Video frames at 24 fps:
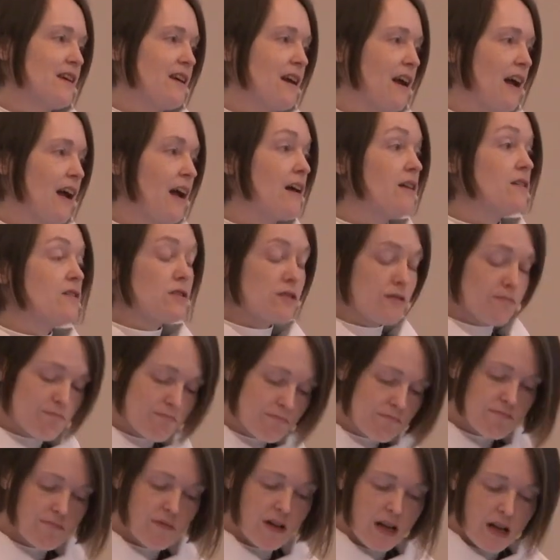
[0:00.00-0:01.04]
And
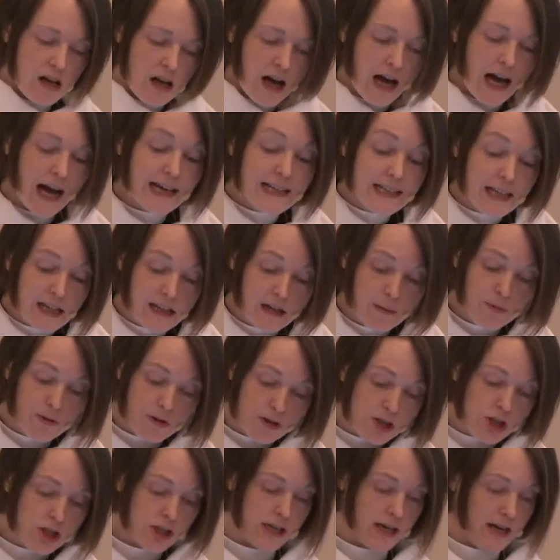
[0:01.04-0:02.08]
I can
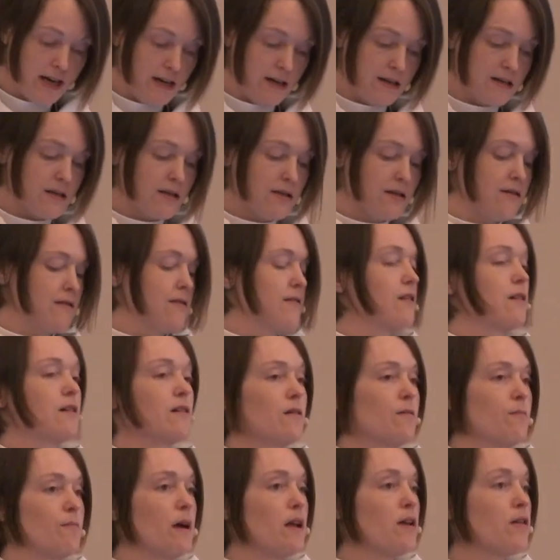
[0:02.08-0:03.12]
appreciate
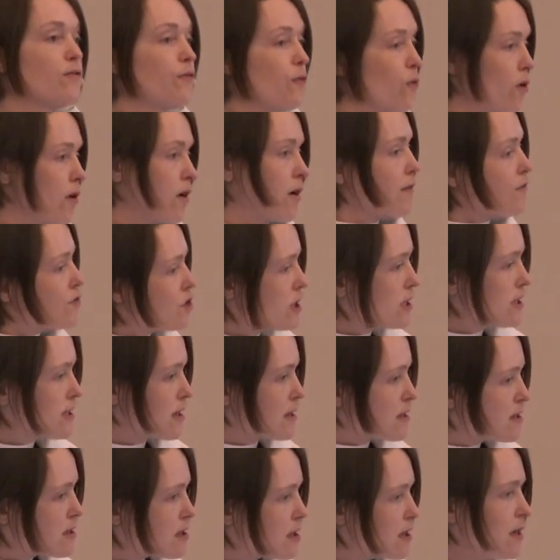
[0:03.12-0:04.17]
the metaphor of
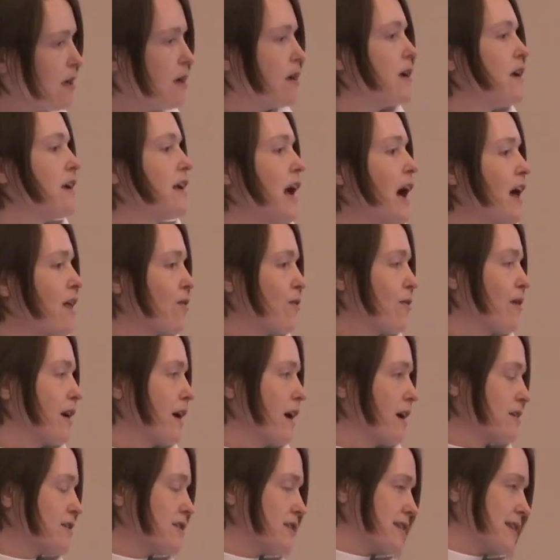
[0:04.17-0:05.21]
Jesus gathering
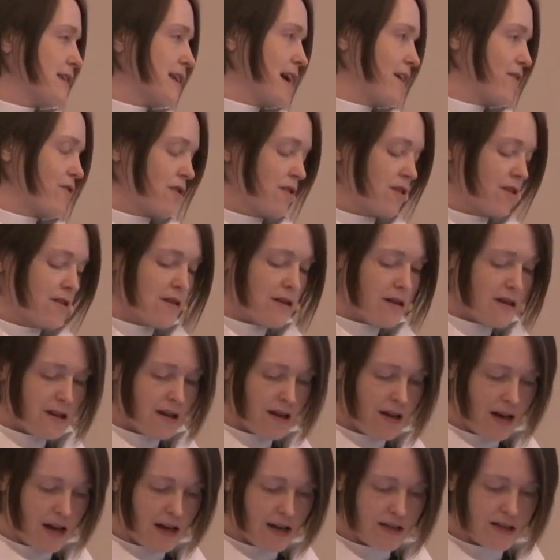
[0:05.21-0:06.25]
us together
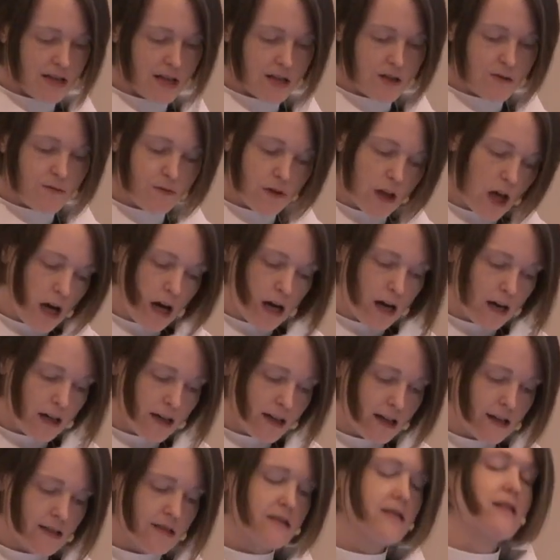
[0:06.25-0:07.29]
as his flock and